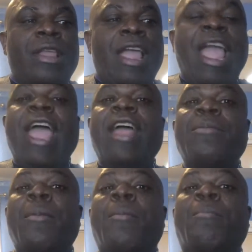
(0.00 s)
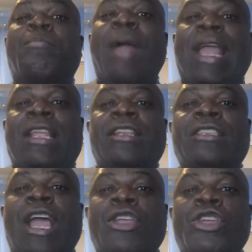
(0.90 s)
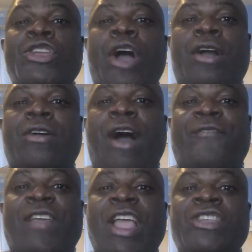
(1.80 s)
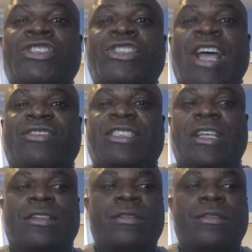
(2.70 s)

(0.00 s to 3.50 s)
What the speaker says: And break the yoke of injustice.